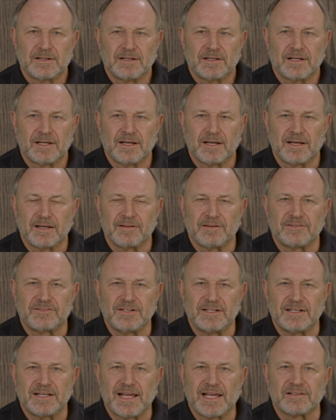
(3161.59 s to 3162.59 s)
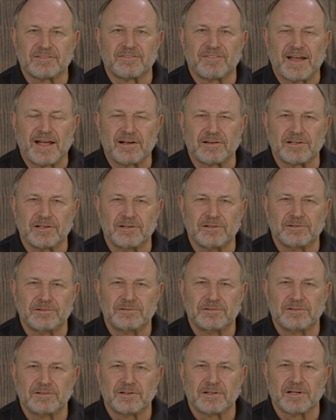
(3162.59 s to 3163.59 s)
The seed has value.
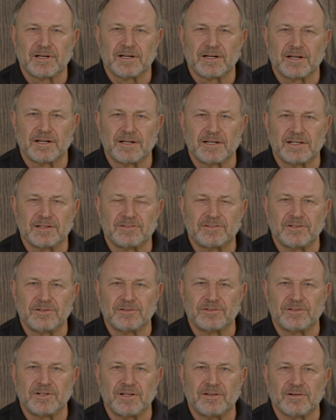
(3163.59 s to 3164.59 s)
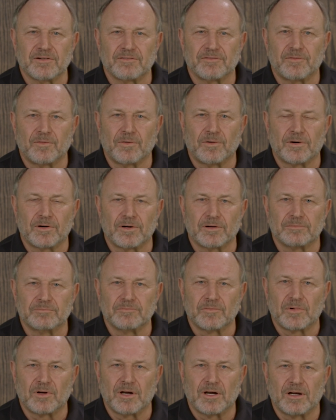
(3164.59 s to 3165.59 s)
It's used either for
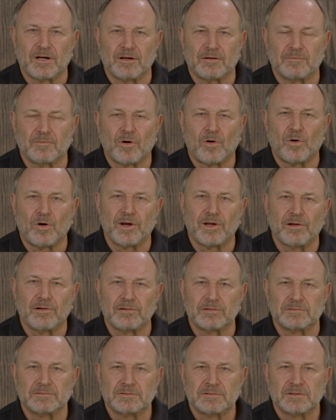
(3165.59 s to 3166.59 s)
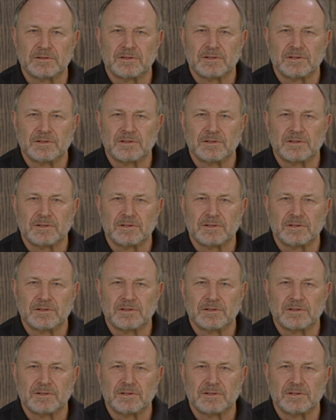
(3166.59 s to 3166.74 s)
oil,